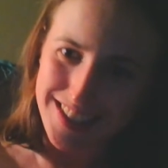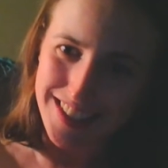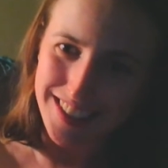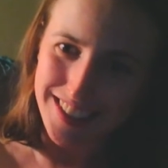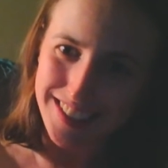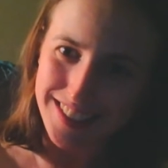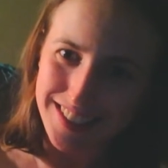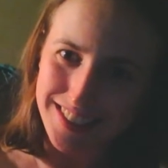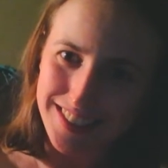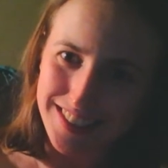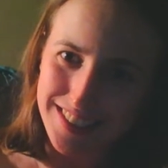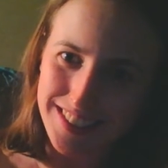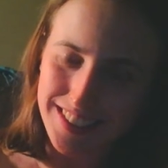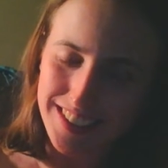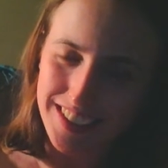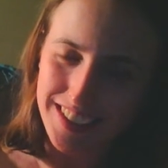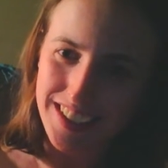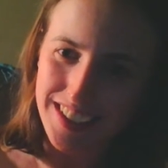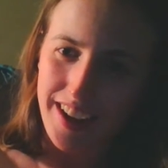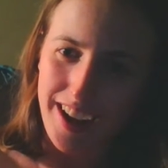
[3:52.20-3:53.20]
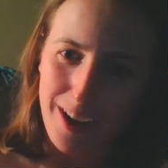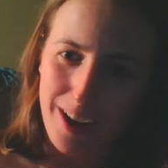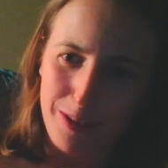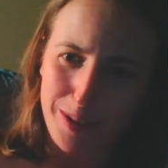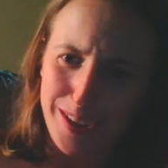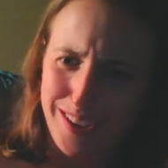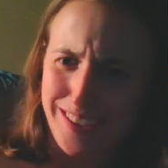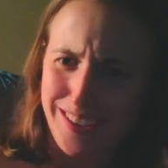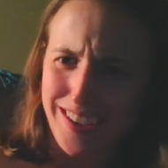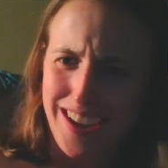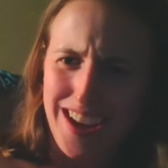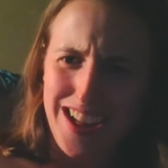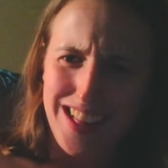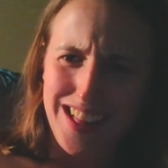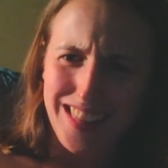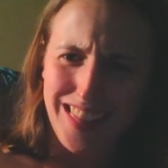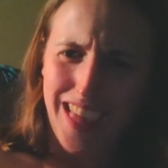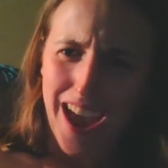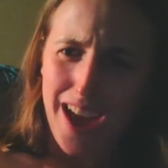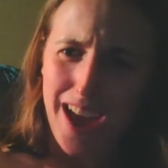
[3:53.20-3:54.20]
things. And how he
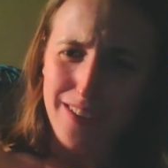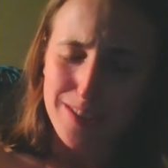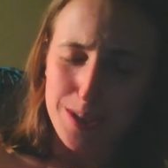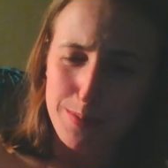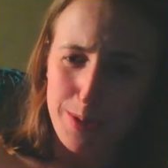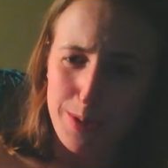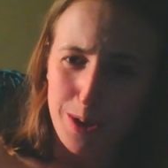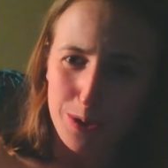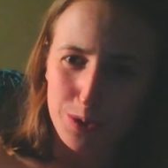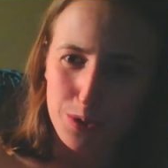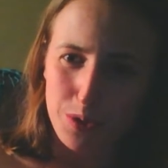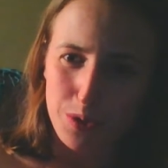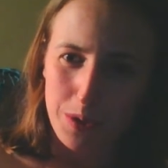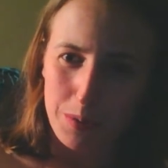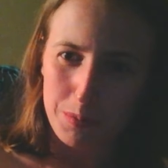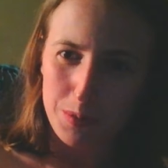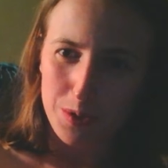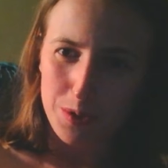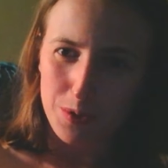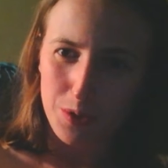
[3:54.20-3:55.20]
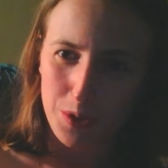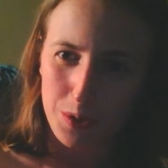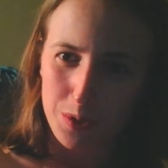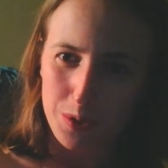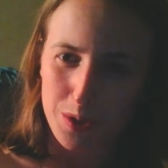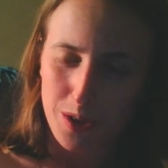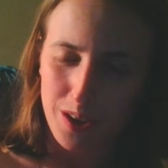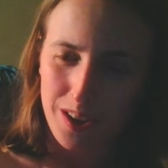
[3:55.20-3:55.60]
laughs about Trump's views